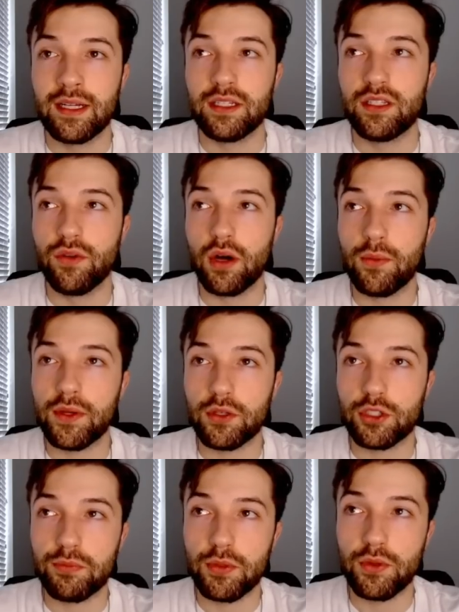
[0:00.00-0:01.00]
Devon
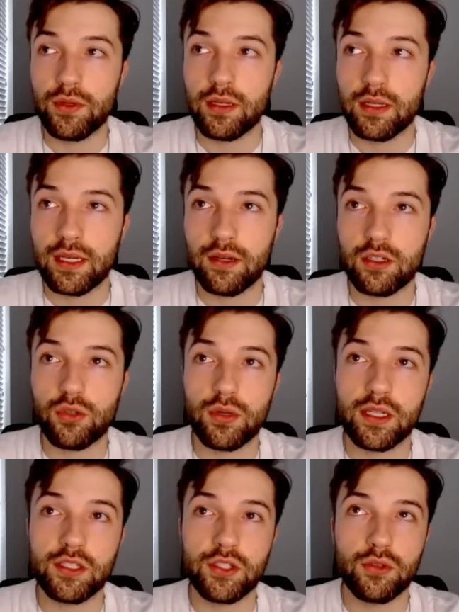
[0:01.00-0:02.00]
Witherspoon here at
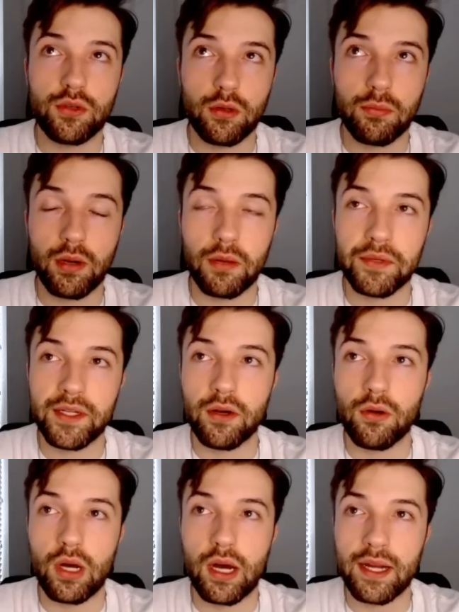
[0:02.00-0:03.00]
twenty-two. He'll probably
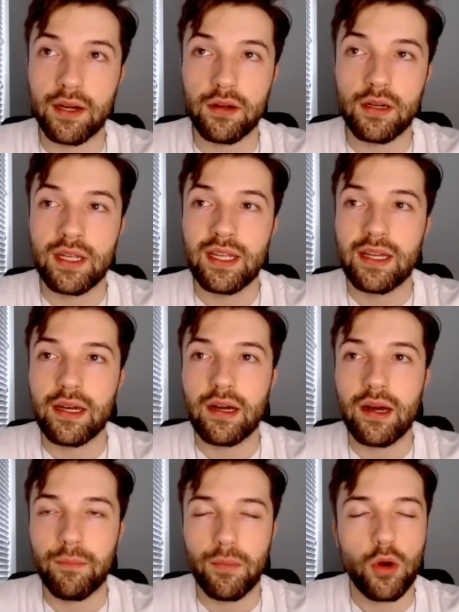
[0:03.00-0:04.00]
go higher.
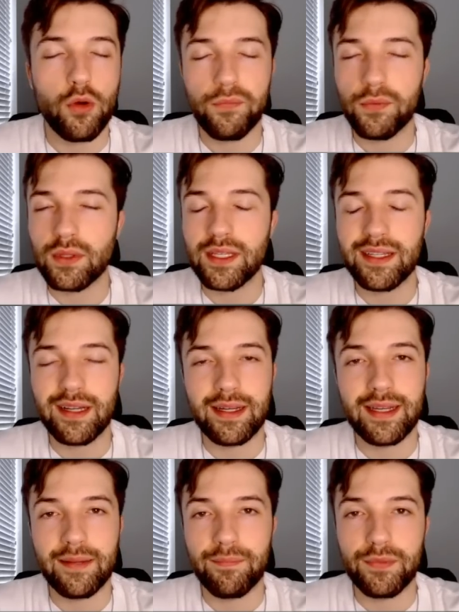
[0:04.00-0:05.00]
Um, hopefully,
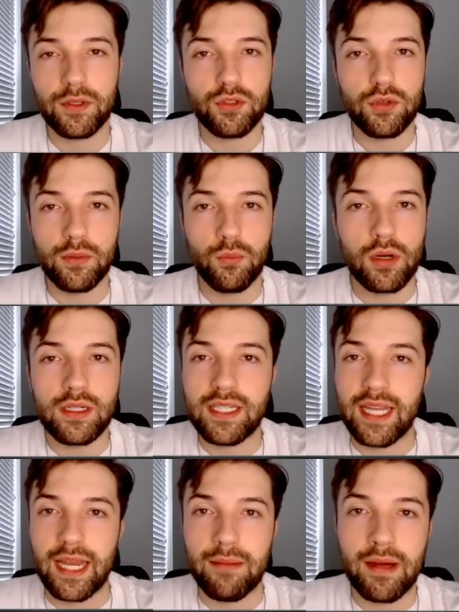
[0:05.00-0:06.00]
again, there's only one
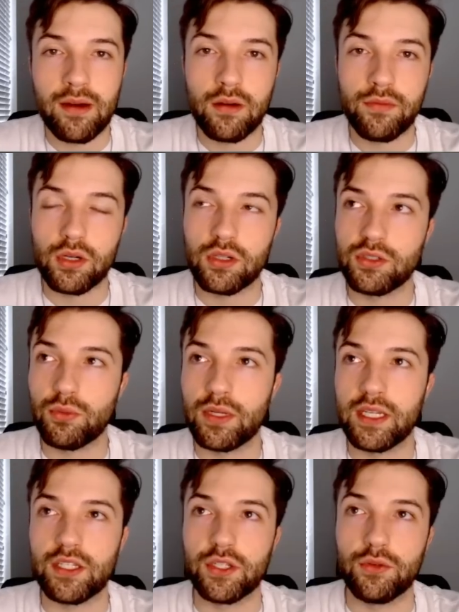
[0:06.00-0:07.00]
game out of all
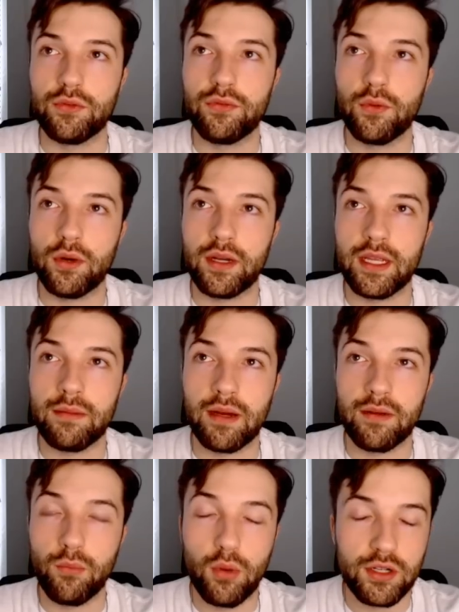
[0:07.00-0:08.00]
twenty-two for him.
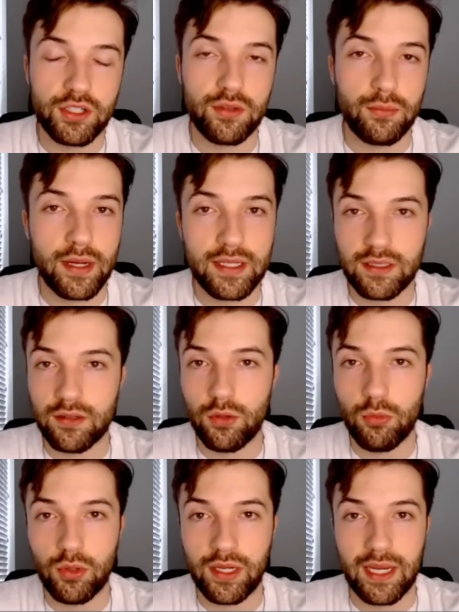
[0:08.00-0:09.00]
I've watched the rest on
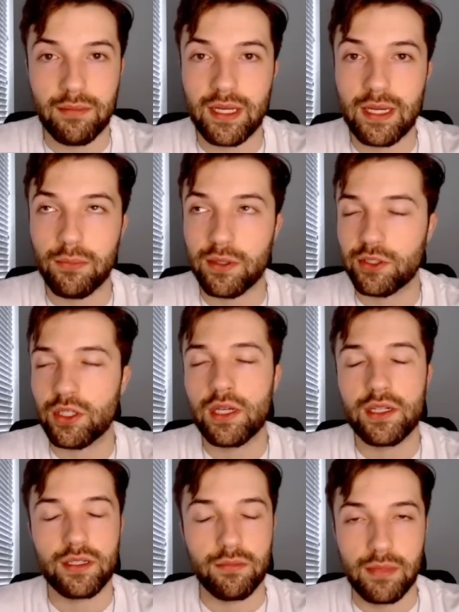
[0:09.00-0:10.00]
normal game tape, which
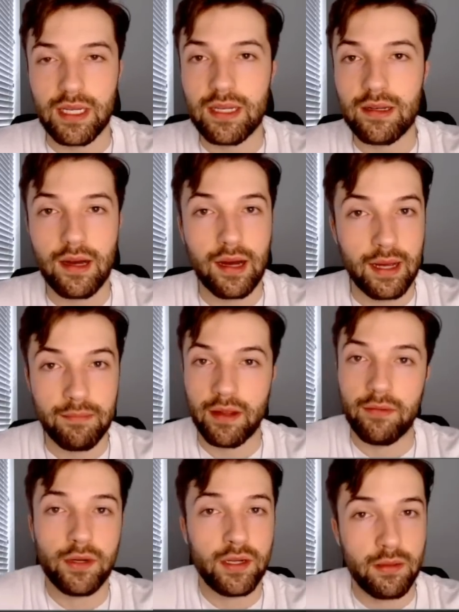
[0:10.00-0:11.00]
to me, I'm
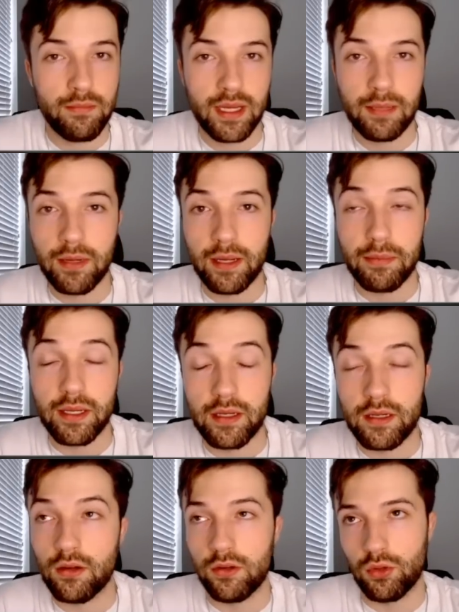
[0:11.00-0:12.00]
never going to make my
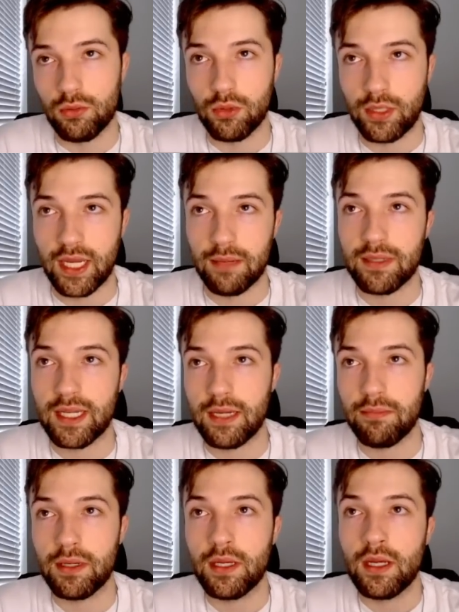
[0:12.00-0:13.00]
opinion on normal game tape.